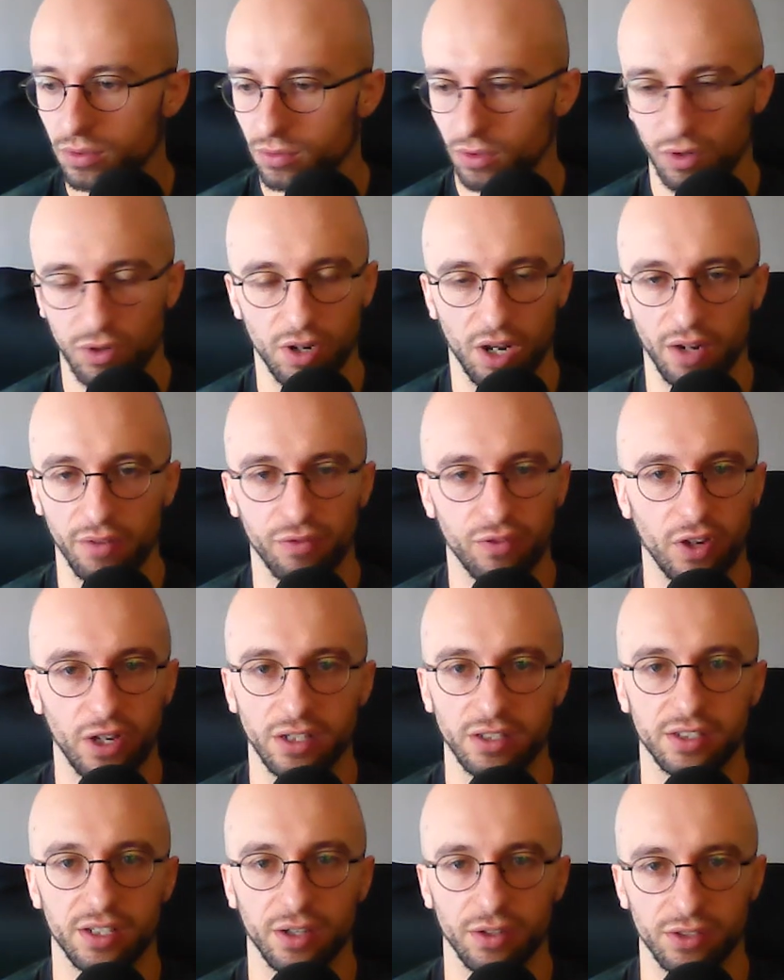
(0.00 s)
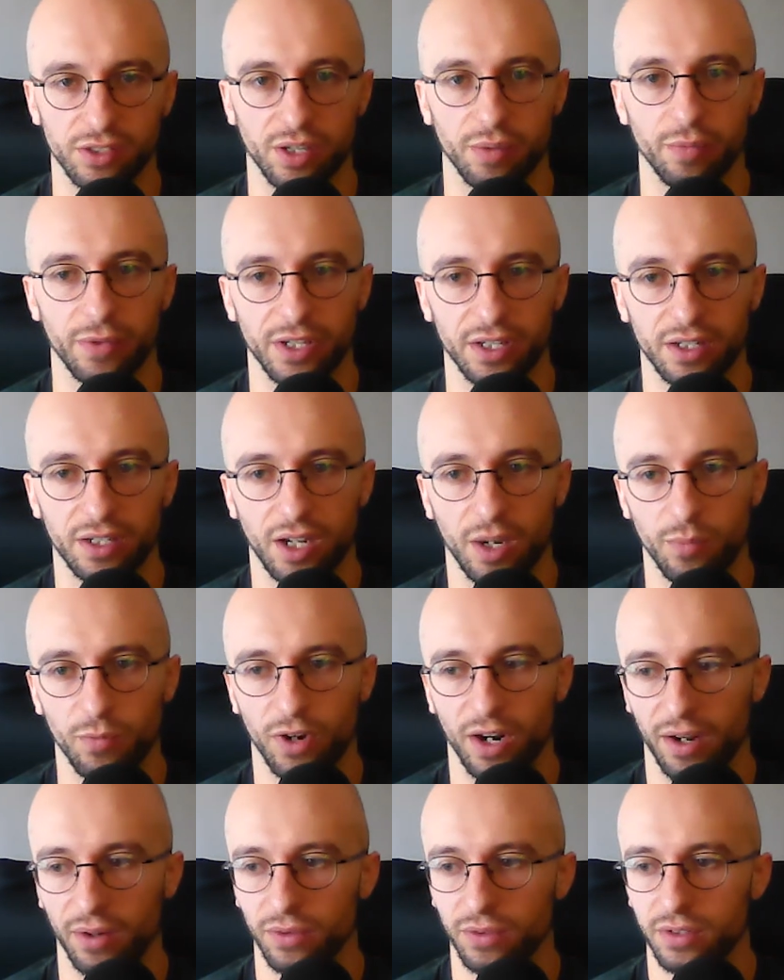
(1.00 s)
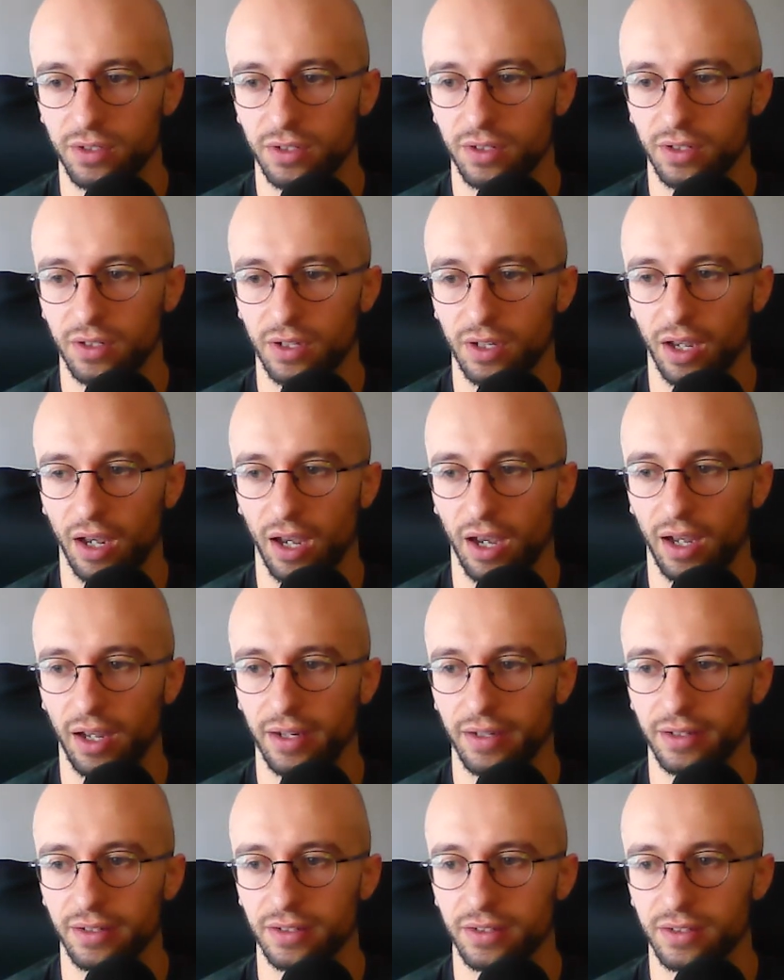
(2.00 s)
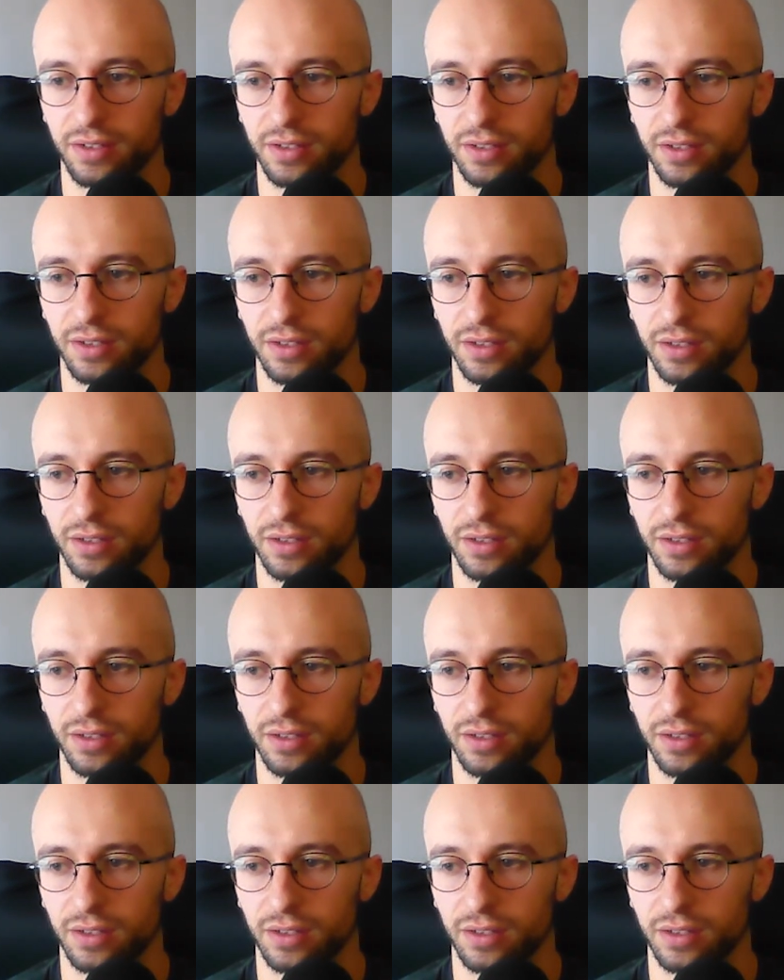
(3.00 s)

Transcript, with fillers: on like Thursday or something, come round and